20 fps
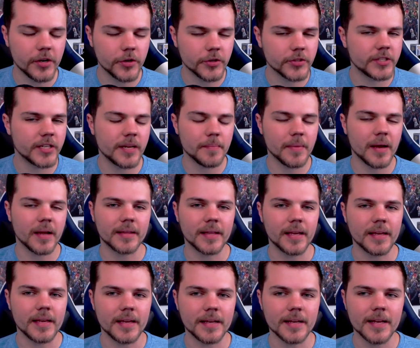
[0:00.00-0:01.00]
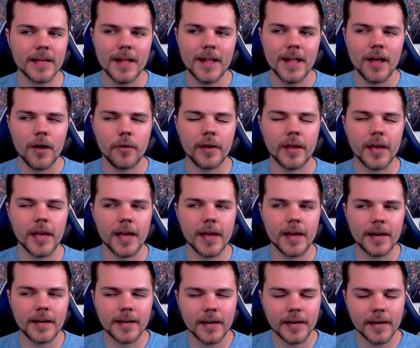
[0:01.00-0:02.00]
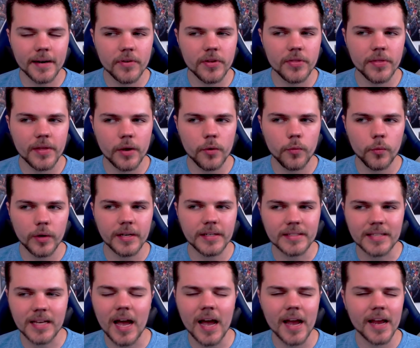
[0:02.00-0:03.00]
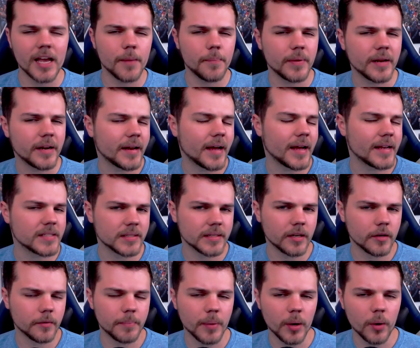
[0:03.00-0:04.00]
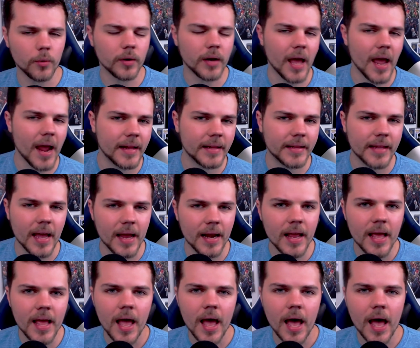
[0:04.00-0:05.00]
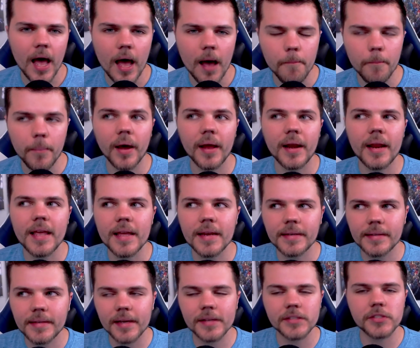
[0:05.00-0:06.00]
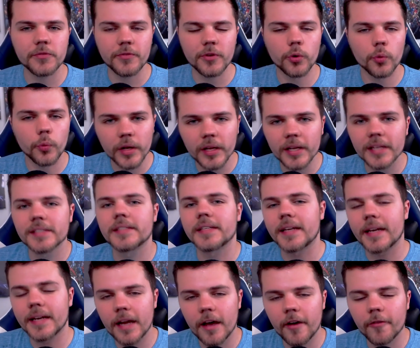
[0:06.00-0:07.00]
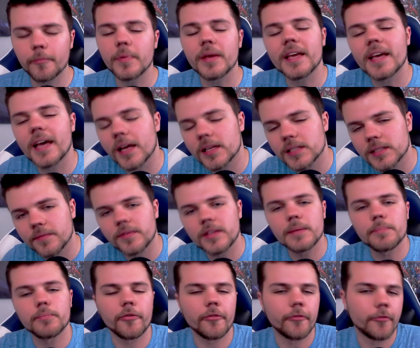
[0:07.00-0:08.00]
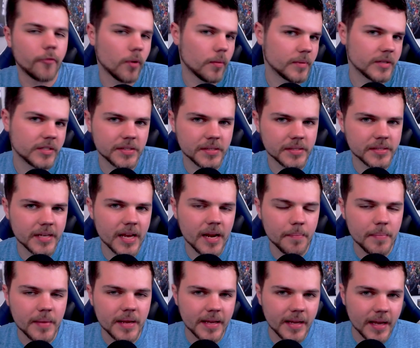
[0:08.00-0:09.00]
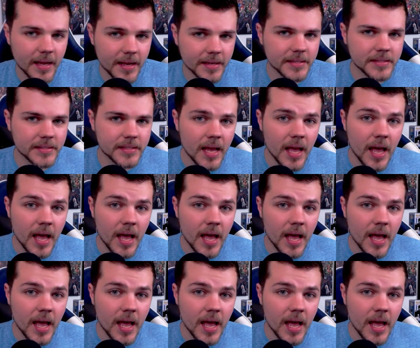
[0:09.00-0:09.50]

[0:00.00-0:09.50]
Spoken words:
You're sitting back thinking, okay, not everything would tie up in a nice little bow like that, but it does feel realistic enough because of the performances and because